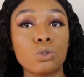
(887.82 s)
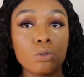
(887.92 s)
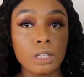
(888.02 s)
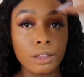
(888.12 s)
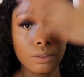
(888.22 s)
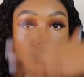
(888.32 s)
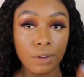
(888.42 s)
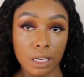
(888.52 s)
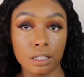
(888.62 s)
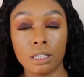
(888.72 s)
to set the
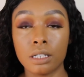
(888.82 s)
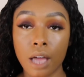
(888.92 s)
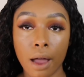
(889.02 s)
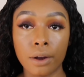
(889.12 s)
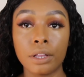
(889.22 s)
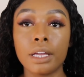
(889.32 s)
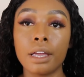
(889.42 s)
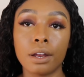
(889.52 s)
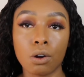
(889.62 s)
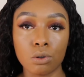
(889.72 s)
face entirely
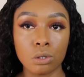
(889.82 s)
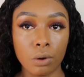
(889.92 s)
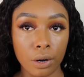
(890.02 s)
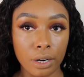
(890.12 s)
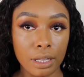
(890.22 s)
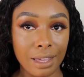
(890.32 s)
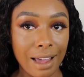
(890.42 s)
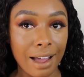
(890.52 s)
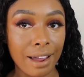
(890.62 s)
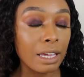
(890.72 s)
and also underneath the
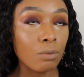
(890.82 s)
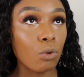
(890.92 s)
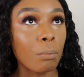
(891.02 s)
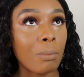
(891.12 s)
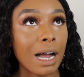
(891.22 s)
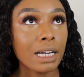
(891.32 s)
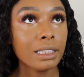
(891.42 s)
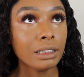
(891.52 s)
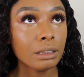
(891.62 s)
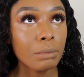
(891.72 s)
eye. It
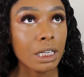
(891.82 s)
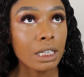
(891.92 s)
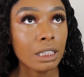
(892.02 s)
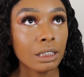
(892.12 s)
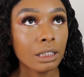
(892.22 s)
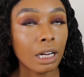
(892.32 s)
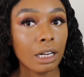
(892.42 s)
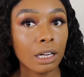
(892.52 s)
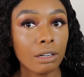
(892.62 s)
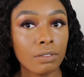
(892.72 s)
reminds me
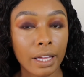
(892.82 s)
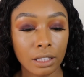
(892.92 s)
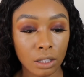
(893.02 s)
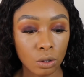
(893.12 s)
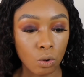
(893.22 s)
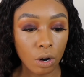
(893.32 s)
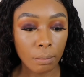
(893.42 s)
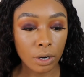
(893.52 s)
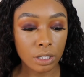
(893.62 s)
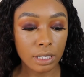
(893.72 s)
of like the Laura
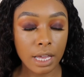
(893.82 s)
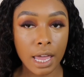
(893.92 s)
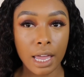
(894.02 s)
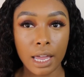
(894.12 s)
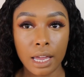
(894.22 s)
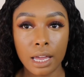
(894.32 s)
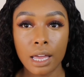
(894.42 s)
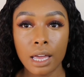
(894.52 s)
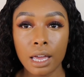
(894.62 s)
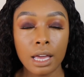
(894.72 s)
Mercier,
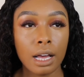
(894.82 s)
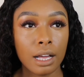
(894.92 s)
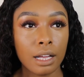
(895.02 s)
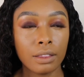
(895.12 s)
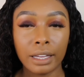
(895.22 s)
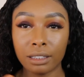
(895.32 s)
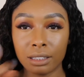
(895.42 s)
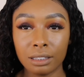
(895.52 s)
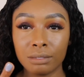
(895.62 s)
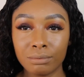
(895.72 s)
like
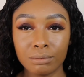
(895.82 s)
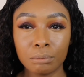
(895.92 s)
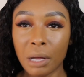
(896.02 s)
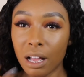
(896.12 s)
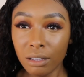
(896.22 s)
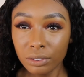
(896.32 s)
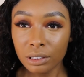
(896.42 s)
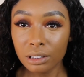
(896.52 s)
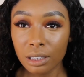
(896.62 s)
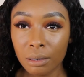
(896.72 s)
the
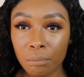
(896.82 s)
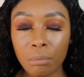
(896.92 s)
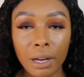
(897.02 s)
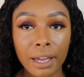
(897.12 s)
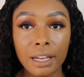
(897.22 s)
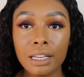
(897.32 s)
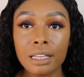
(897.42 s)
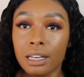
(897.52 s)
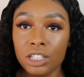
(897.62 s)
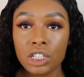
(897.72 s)
puffs, but
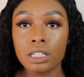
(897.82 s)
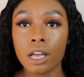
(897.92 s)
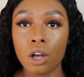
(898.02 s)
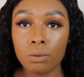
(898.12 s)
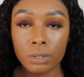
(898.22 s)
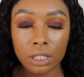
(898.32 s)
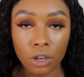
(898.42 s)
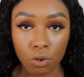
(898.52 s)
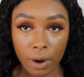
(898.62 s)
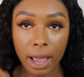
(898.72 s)
it just helps to
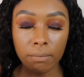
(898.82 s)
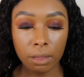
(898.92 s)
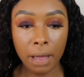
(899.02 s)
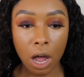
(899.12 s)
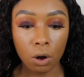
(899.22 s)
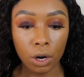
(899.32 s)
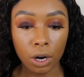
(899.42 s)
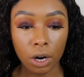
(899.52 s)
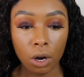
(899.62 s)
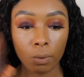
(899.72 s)
grab the
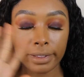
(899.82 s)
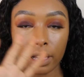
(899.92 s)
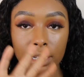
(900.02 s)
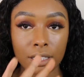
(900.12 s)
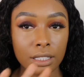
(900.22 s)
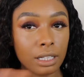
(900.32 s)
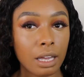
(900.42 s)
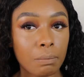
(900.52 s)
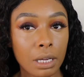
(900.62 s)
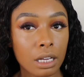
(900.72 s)
powder without it
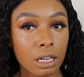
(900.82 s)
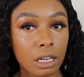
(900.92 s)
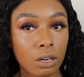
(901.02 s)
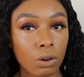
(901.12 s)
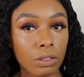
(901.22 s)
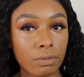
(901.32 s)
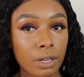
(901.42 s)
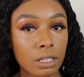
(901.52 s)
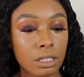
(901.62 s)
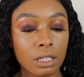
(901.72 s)
skipping on the
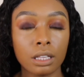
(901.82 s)
face.